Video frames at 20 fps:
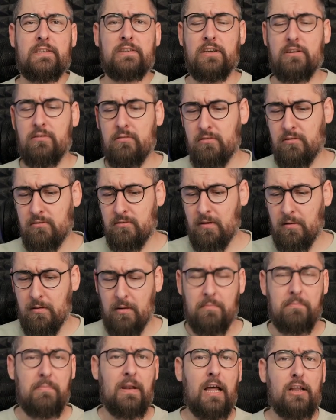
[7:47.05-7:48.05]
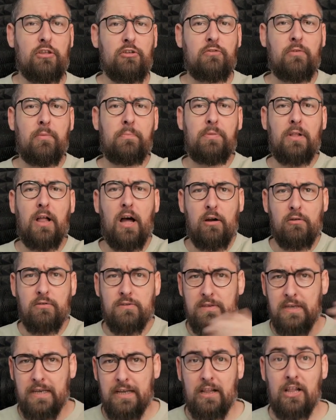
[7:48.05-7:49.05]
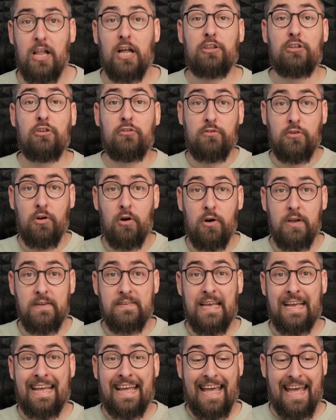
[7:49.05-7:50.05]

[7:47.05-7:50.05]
a lot of applause, a lot of noise,